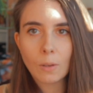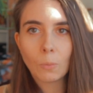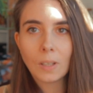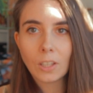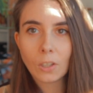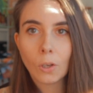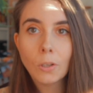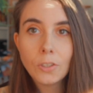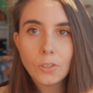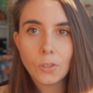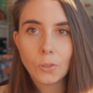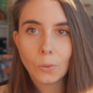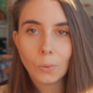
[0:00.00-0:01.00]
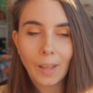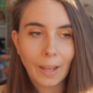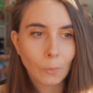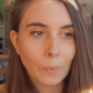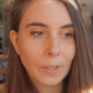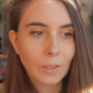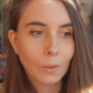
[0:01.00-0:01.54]
that we could do.
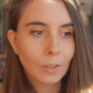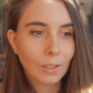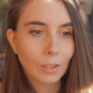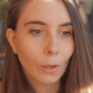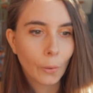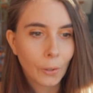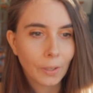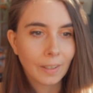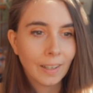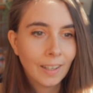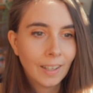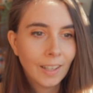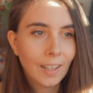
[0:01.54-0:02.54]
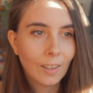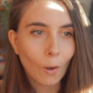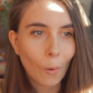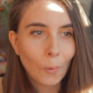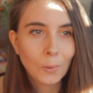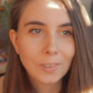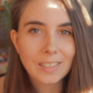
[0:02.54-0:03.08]
Like, we couldn't learn the
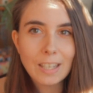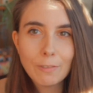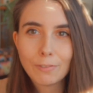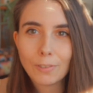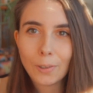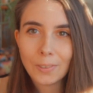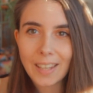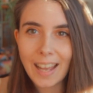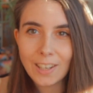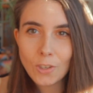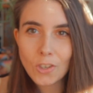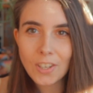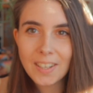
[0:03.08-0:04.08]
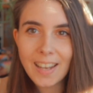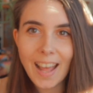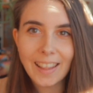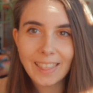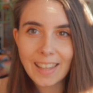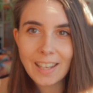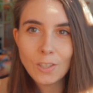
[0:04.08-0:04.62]
whole default engine
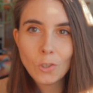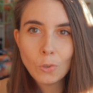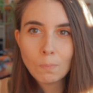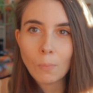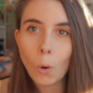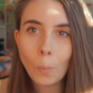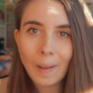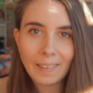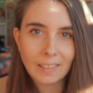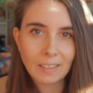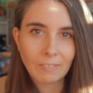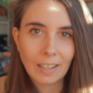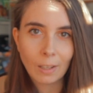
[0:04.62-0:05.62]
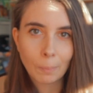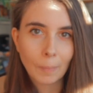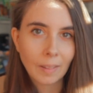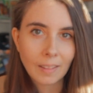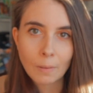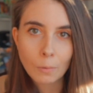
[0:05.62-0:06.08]
and then do mobile development.